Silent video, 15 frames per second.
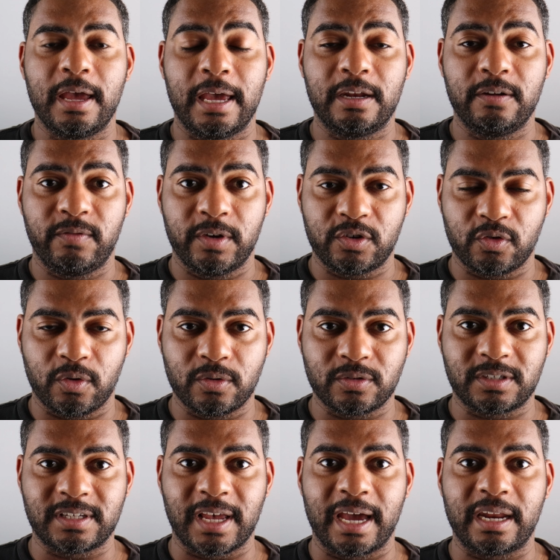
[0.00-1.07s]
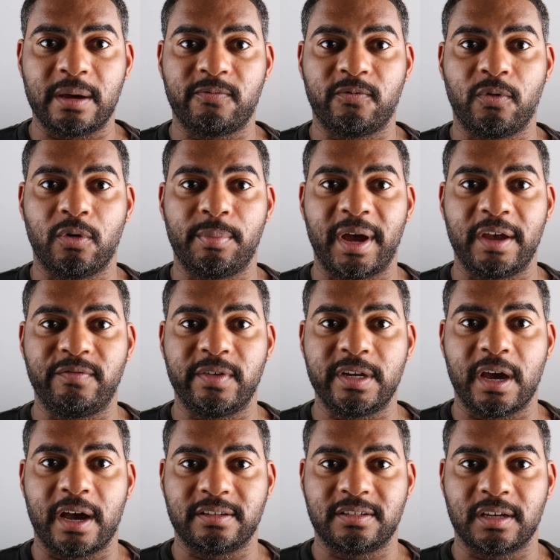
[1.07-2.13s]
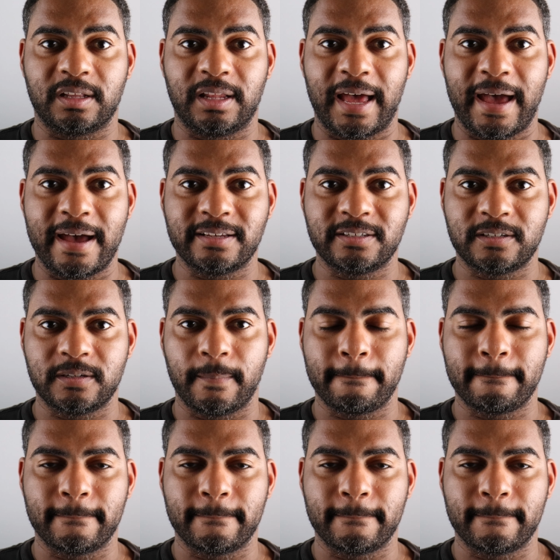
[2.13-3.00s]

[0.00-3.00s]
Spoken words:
individuals sign up for my vinyasa class.